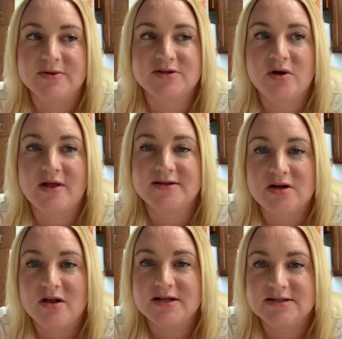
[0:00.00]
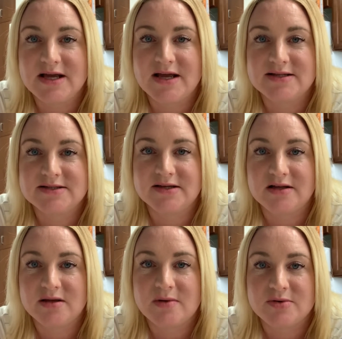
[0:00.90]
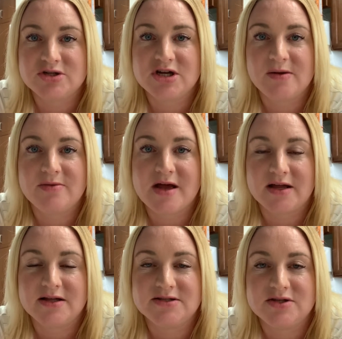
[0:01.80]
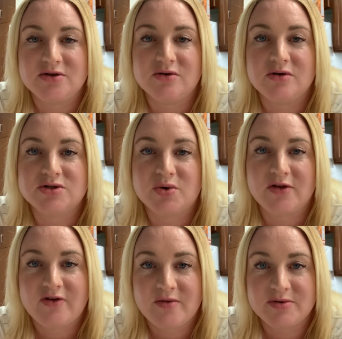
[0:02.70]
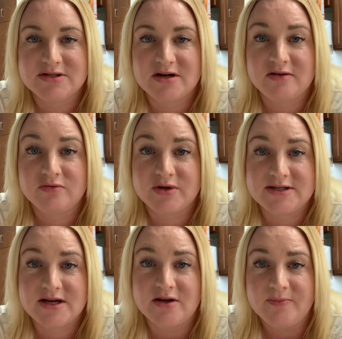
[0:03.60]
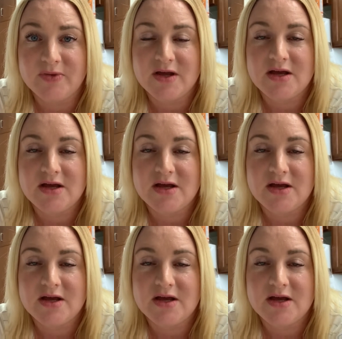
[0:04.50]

So that's all it takes to get the membership. That gets you 25% off retail.